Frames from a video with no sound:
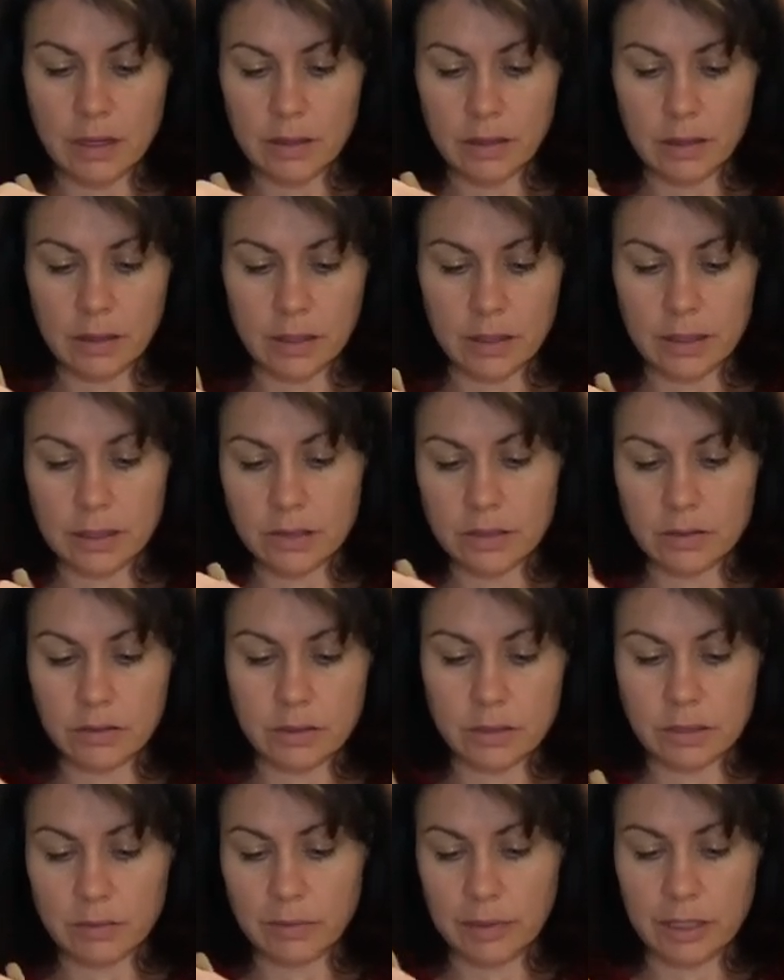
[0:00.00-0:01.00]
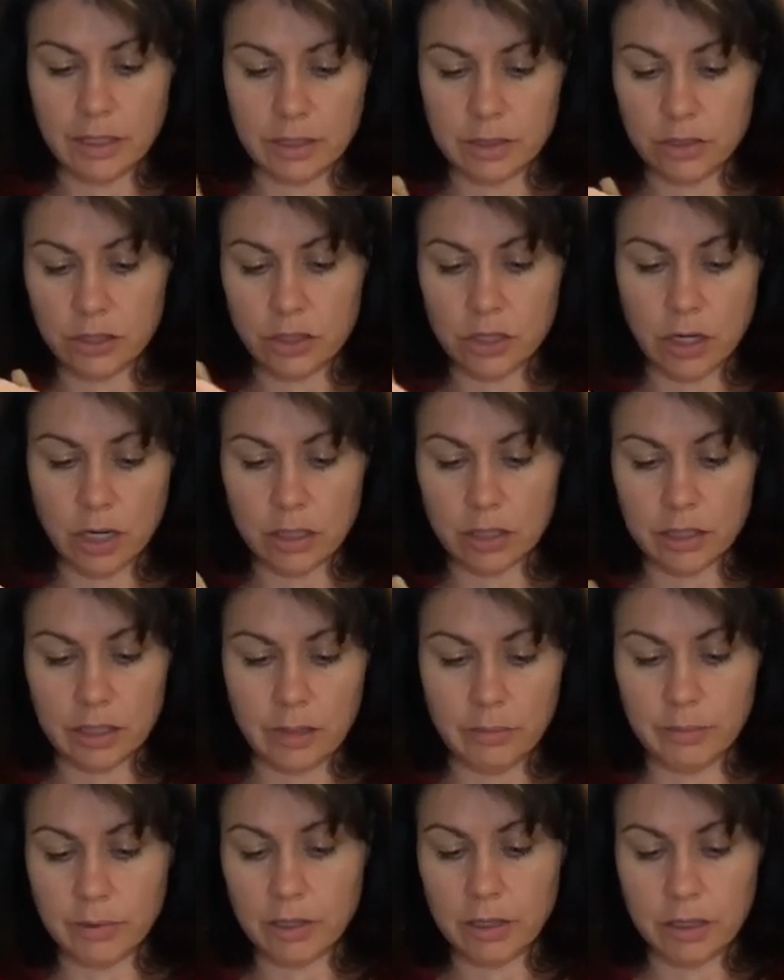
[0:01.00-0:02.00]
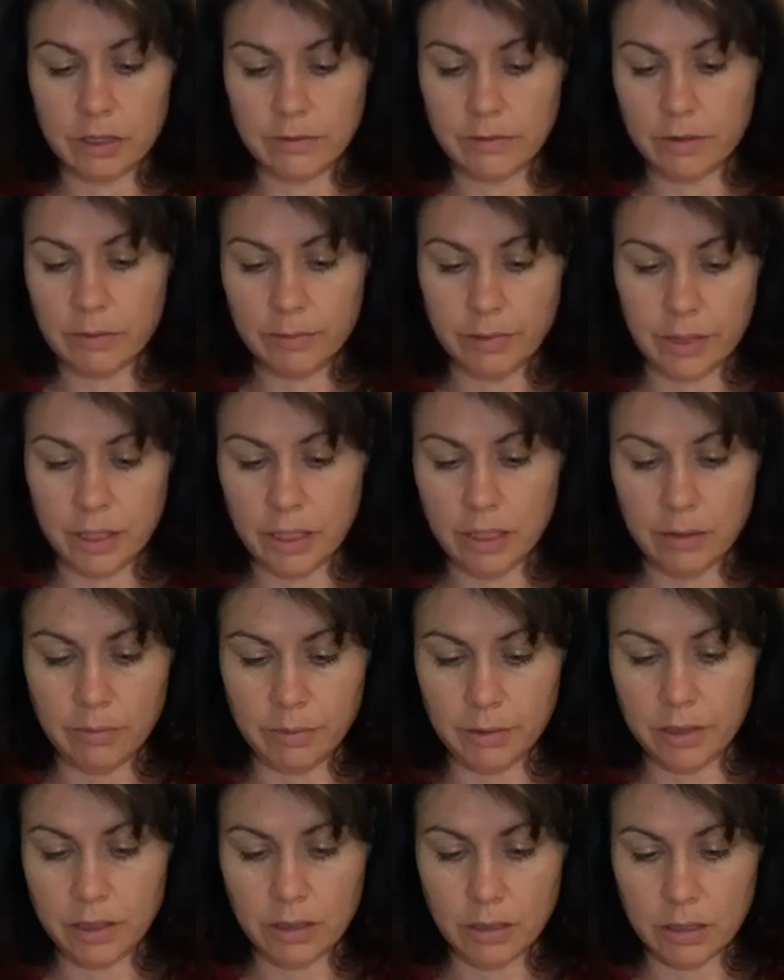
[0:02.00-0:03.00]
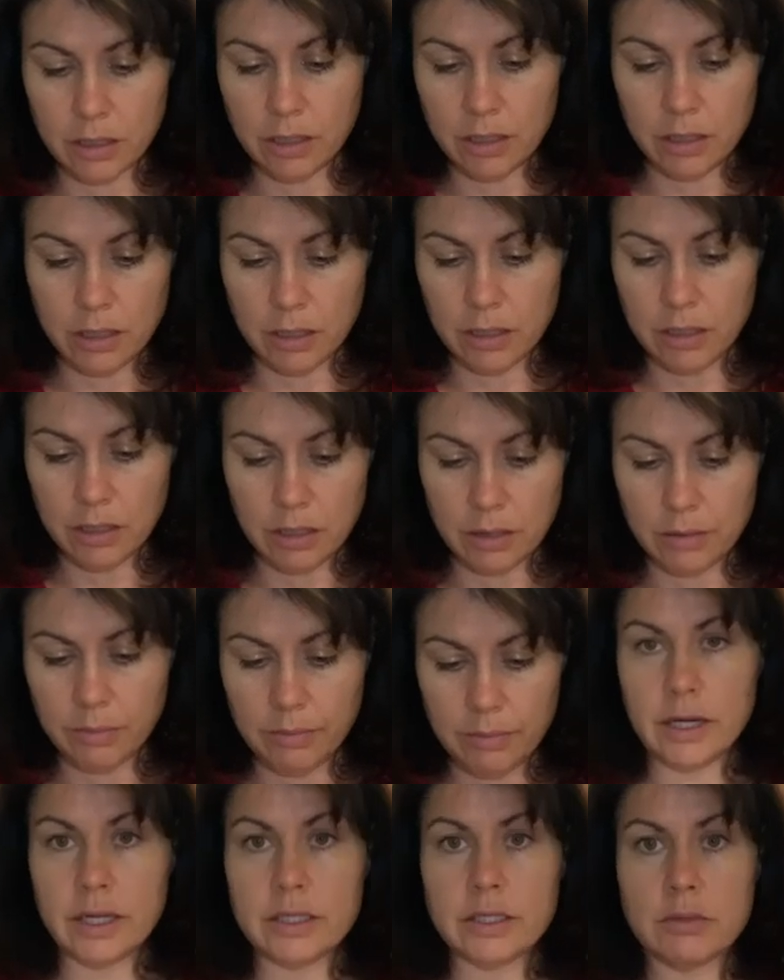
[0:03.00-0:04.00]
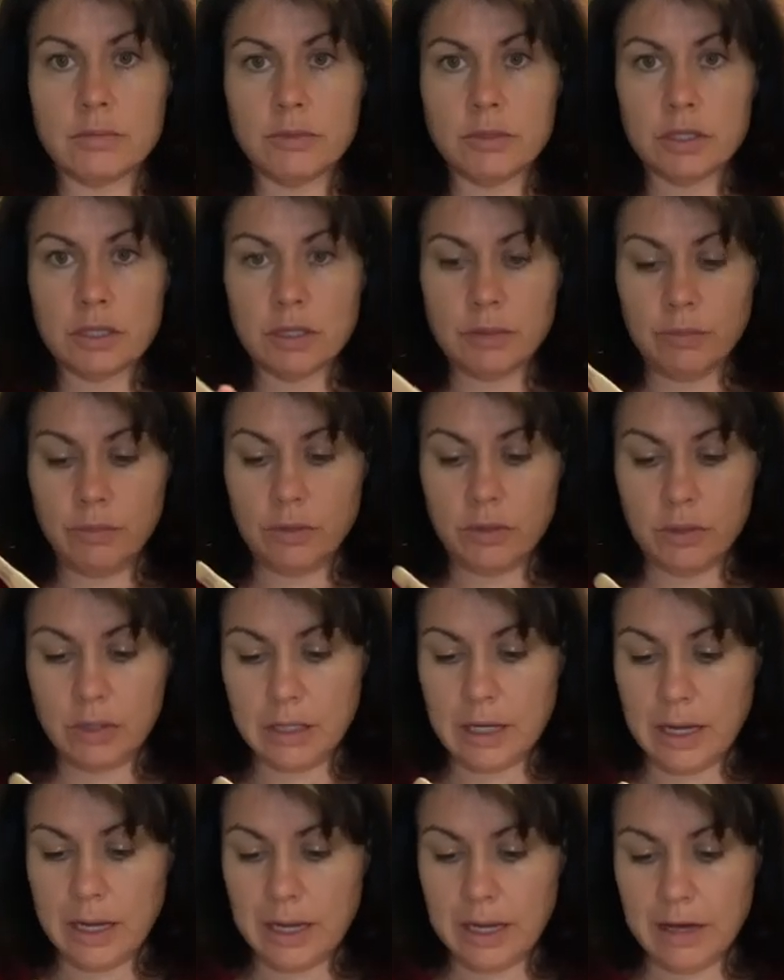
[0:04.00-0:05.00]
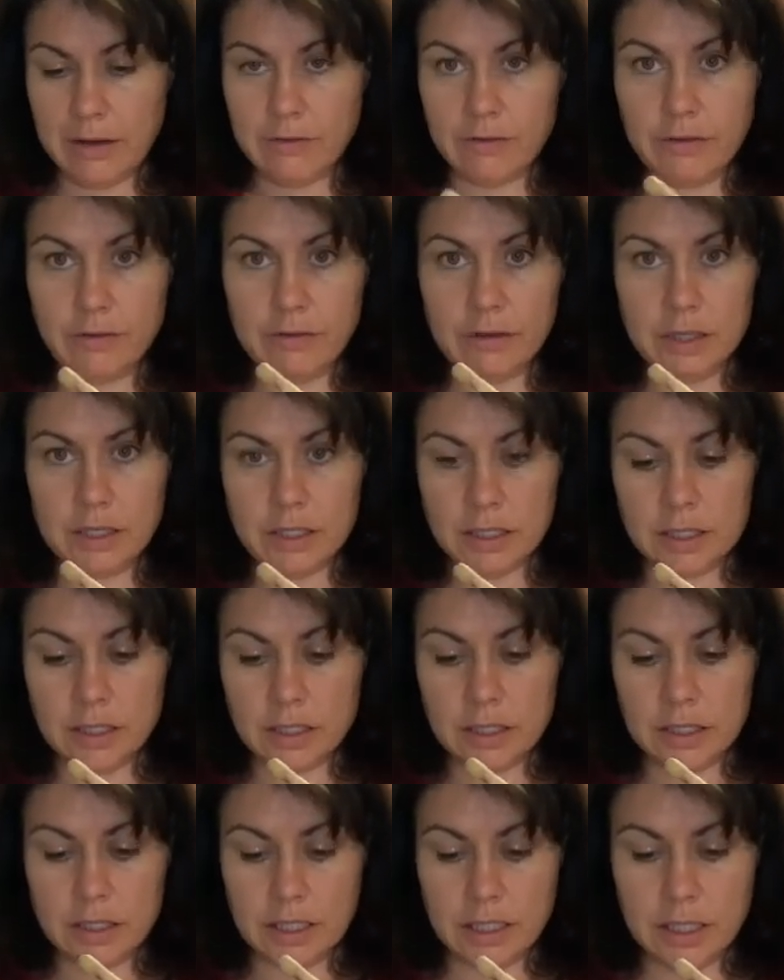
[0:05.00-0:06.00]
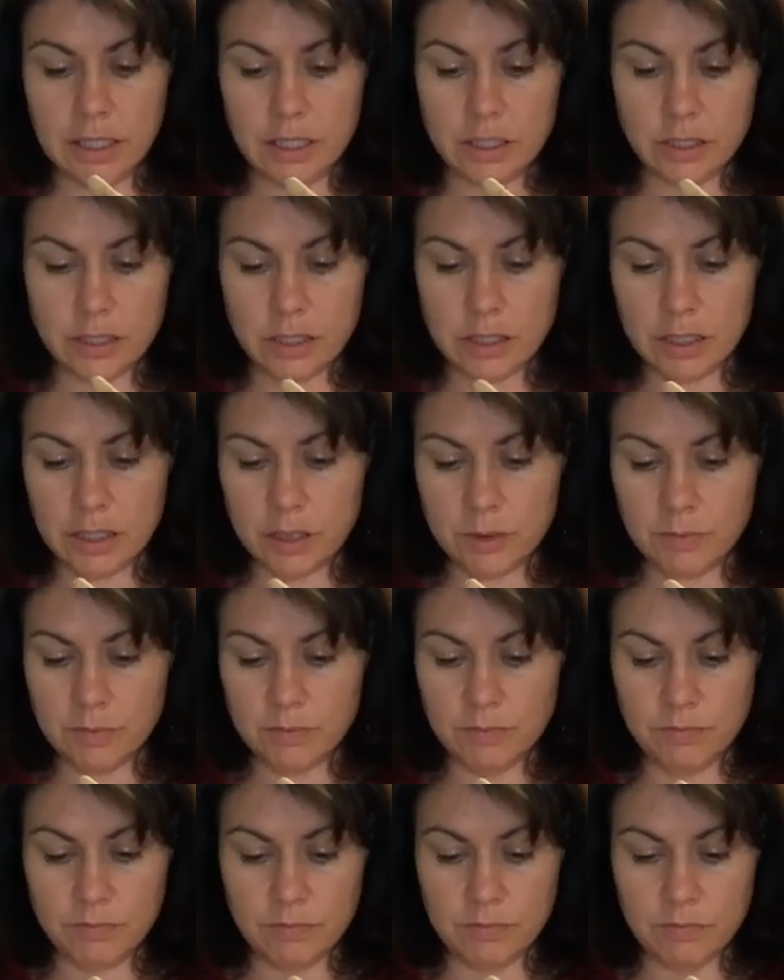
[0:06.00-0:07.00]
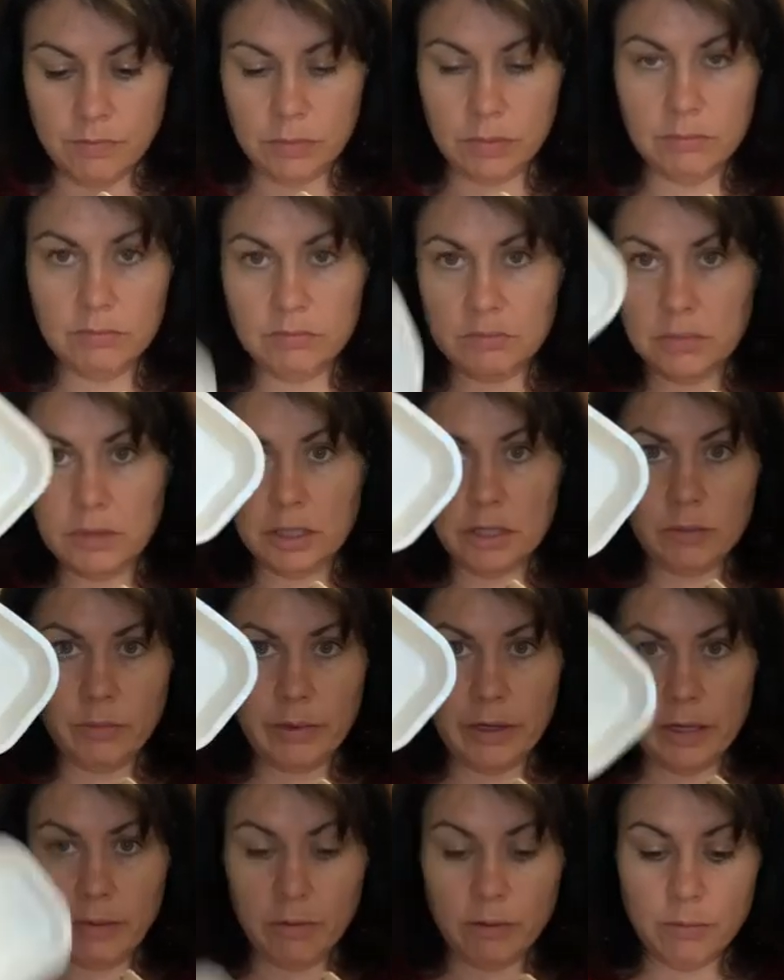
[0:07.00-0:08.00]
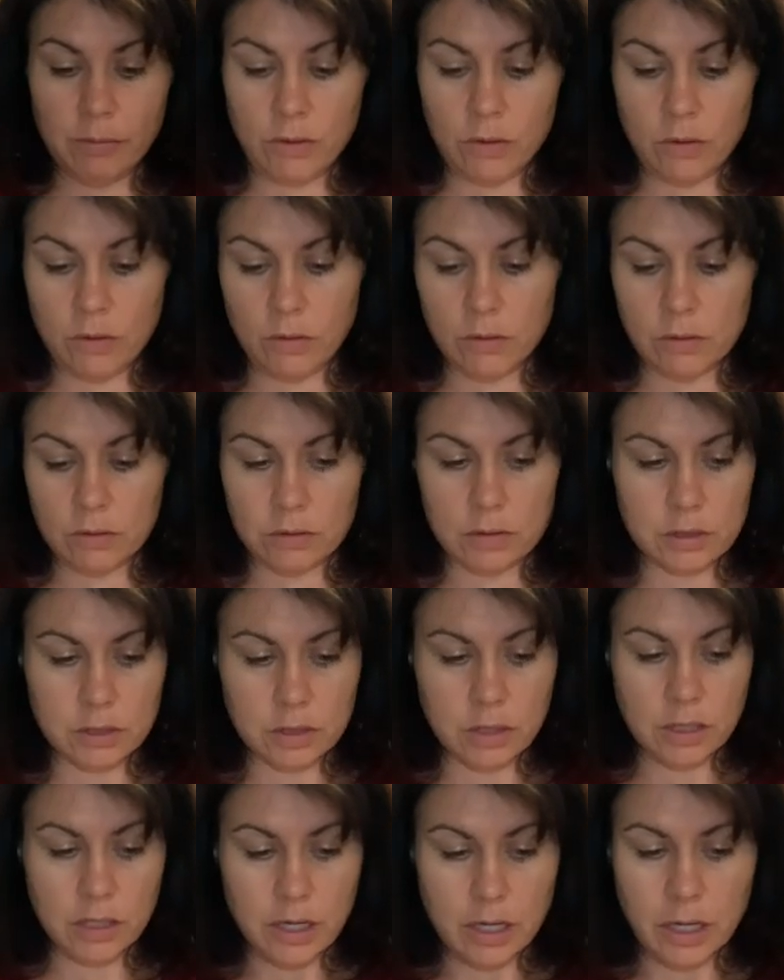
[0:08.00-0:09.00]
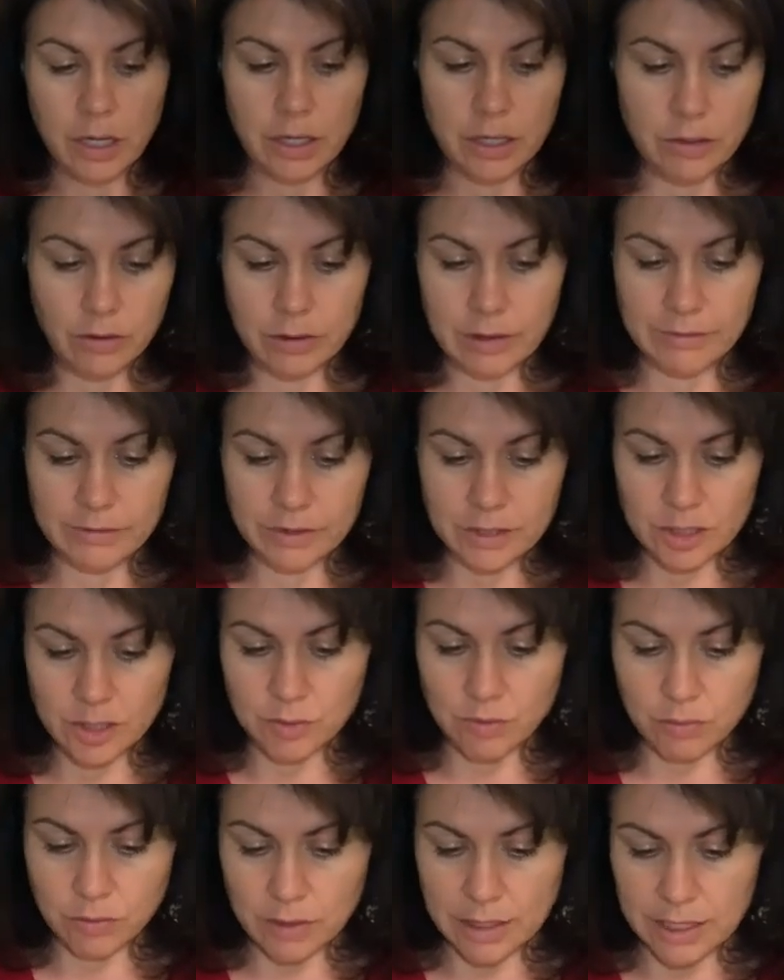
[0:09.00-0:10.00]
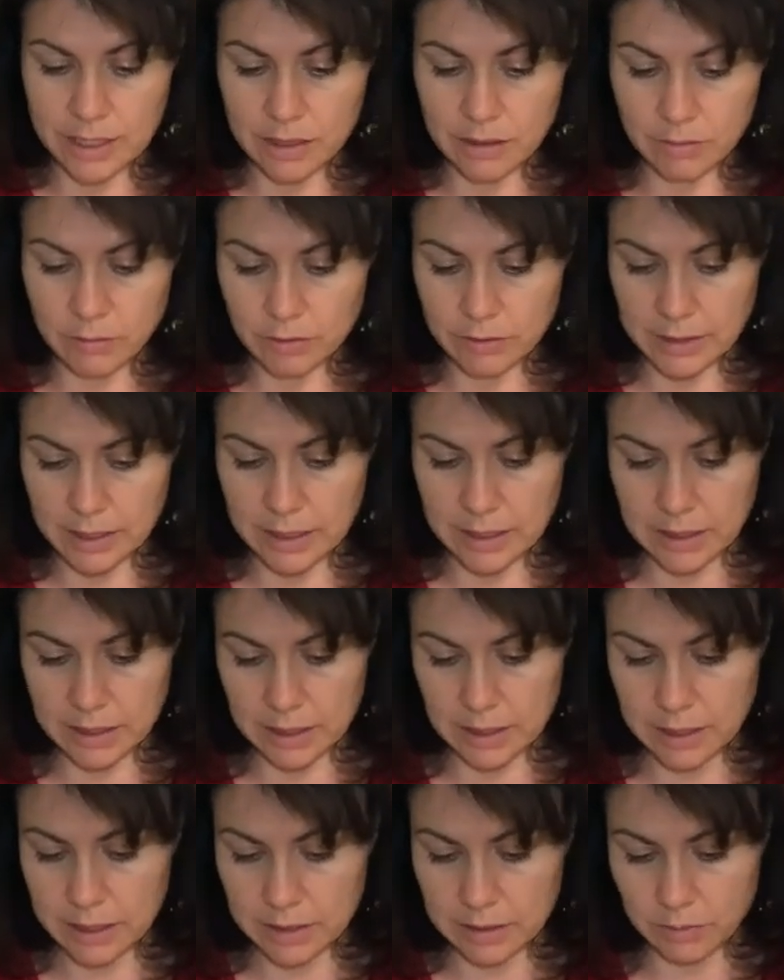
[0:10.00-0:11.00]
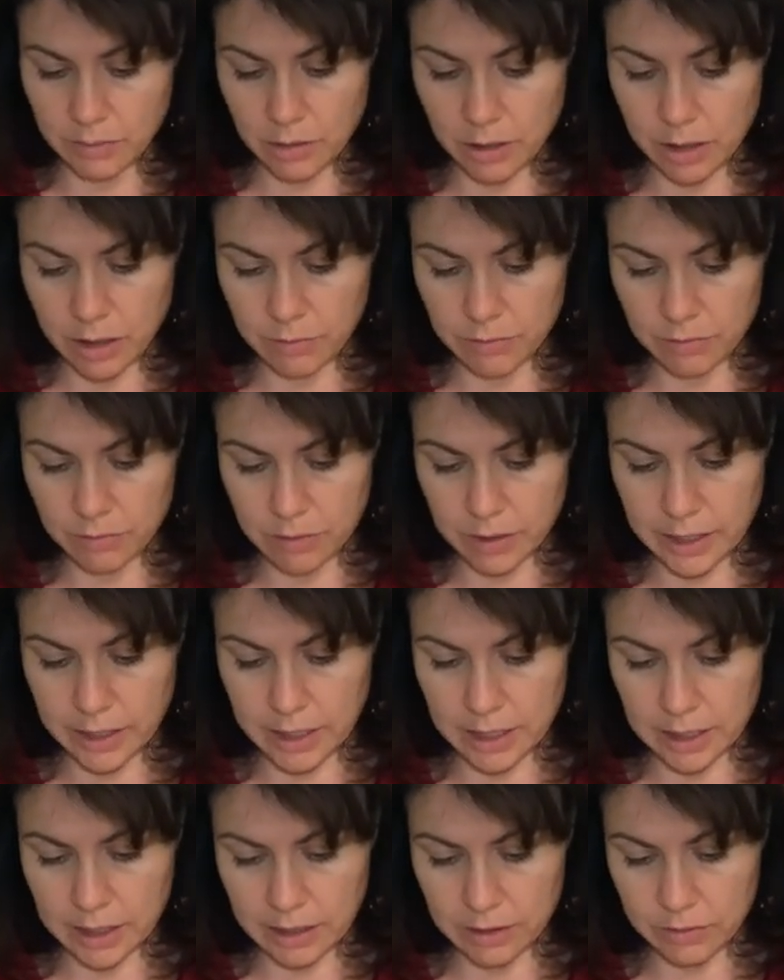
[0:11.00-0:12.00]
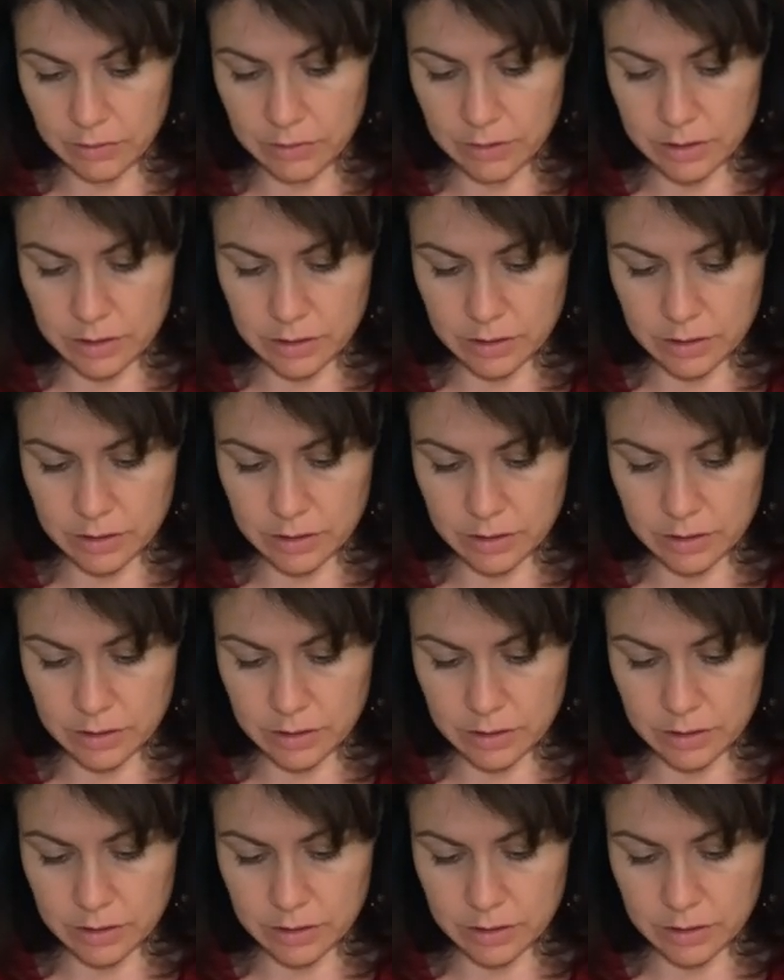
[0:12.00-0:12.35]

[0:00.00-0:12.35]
Okay, so this will be the chocolatey part of our peanut butter cup. So I'm just gonna put 1/2 of this into each of these little paper bowls. You don't have to spray them or anything. It'll pop right out.